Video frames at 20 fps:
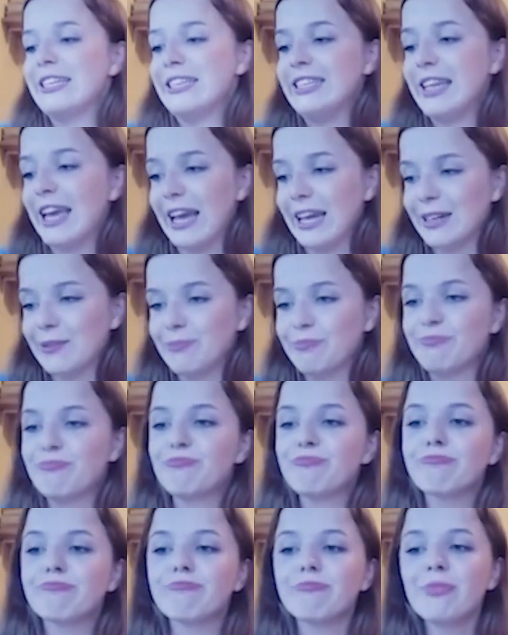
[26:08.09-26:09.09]
Then
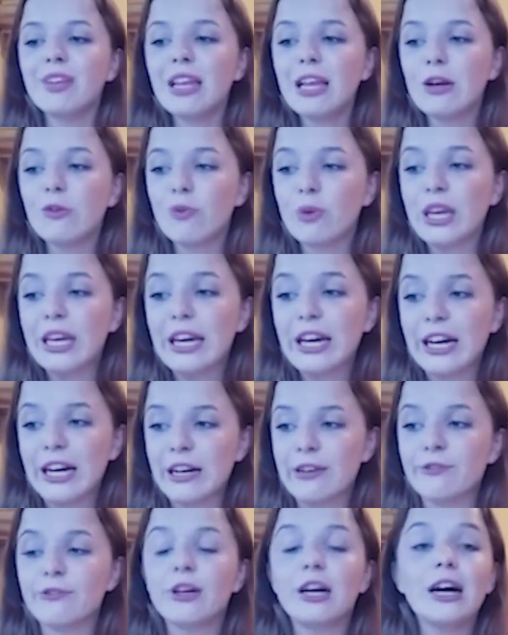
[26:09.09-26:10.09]
we
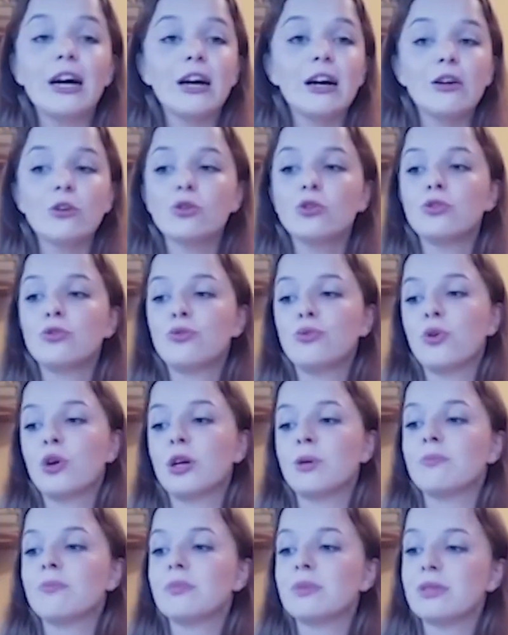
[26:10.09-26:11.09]
have how to
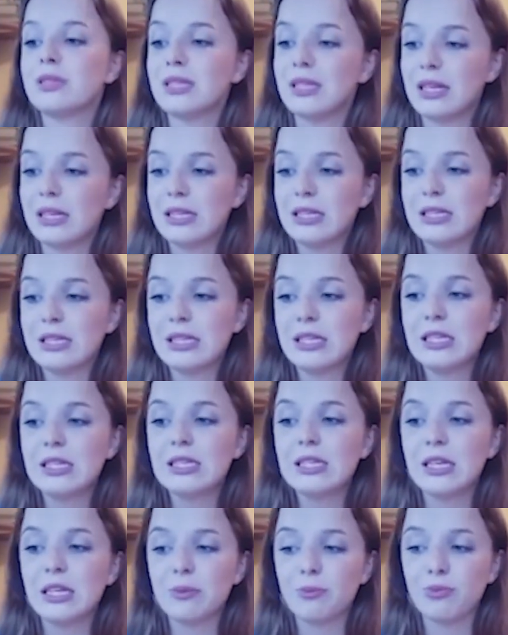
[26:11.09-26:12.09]
form
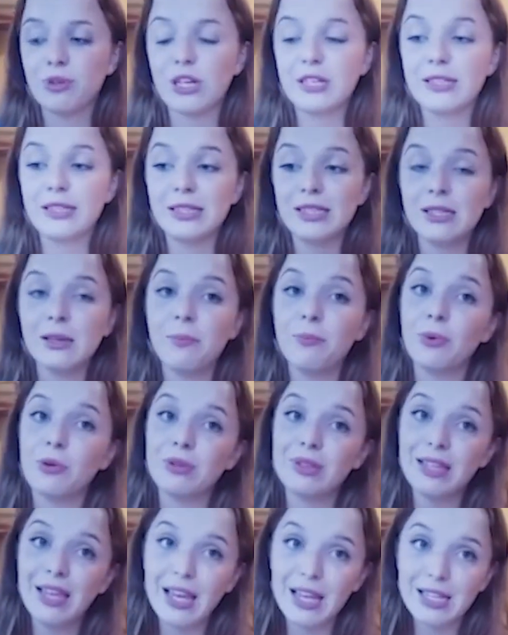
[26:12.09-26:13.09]
sentences in present simple
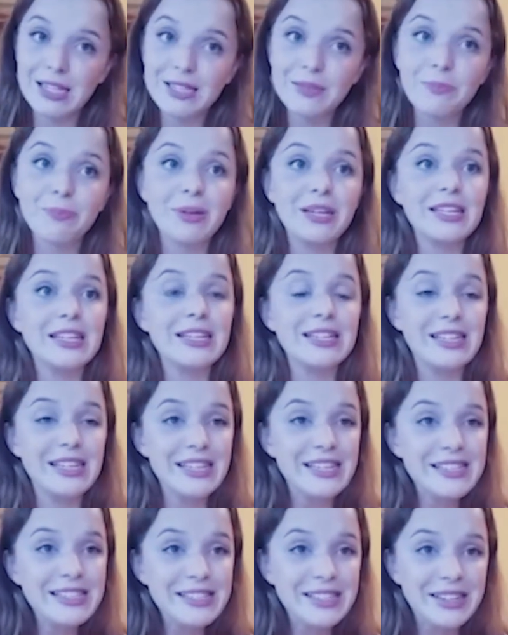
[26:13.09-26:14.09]
tense, but
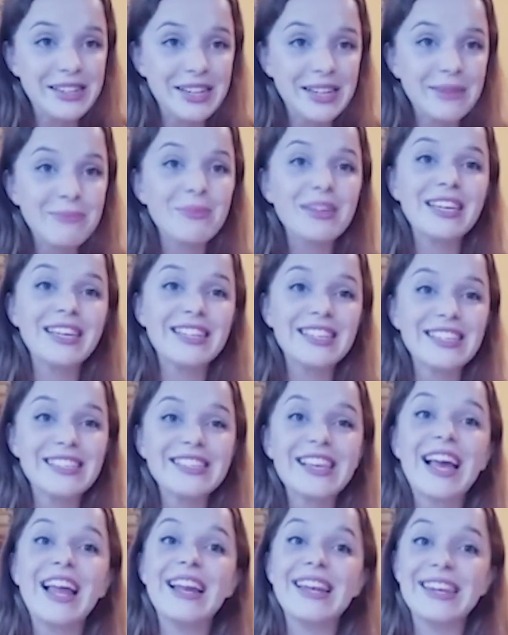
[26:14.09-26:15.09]
this time it
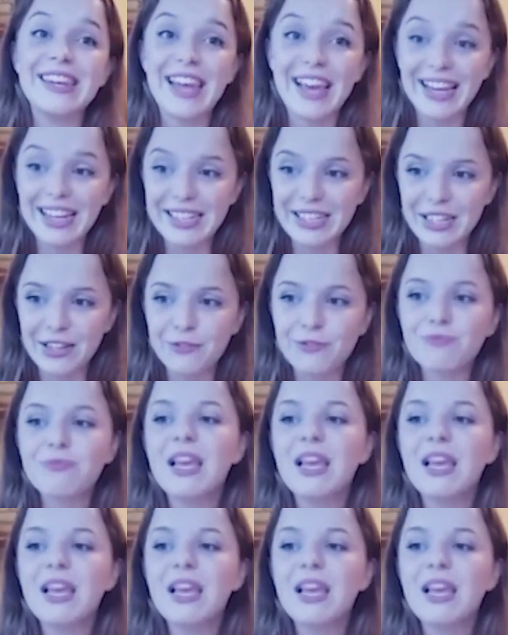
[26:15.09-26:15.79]
is a negative.